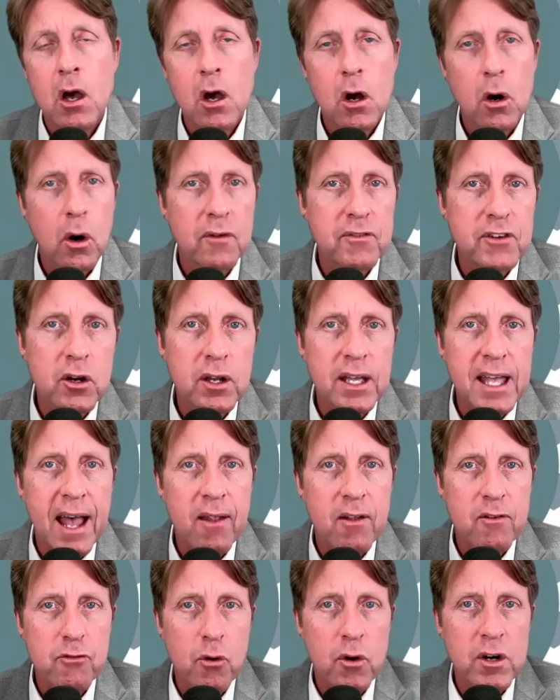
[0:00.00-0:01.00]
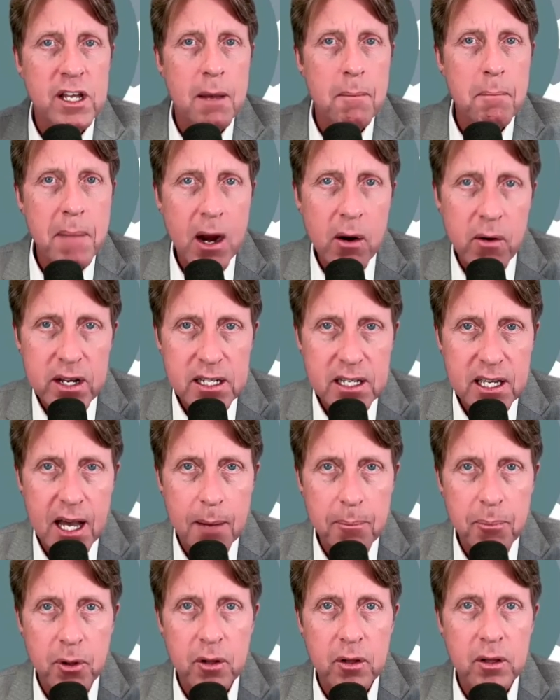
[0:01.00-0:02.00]
or if you're in California, a married
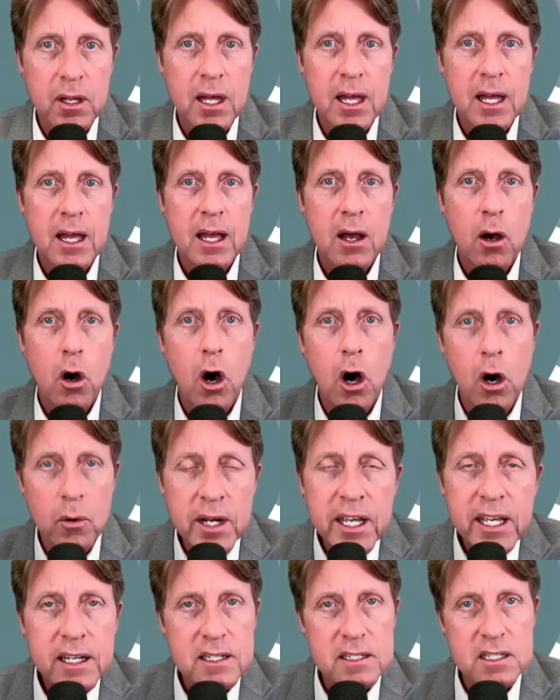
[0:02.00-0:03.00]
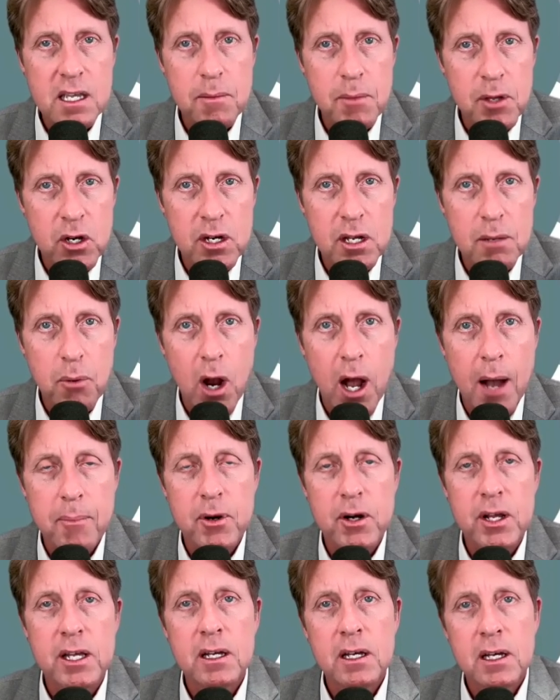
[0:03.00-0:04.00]
couple owning it as community
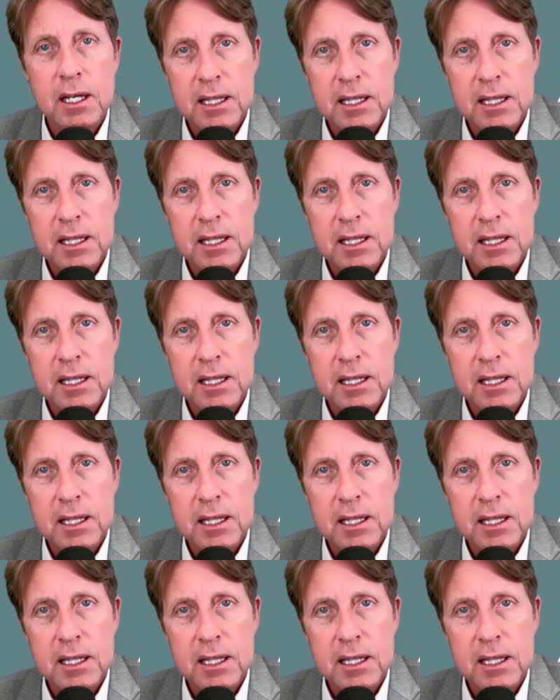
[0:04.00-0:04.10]
property,